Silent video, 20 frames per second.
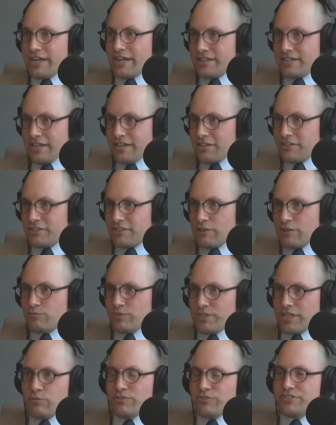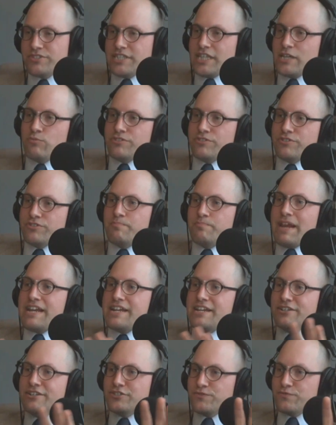Yeah. It was
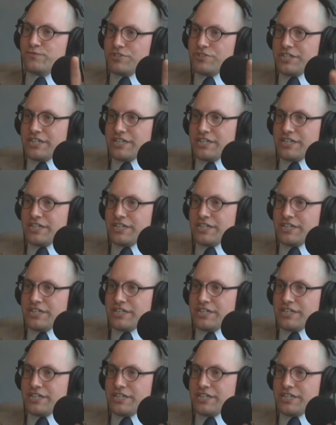maintenance free.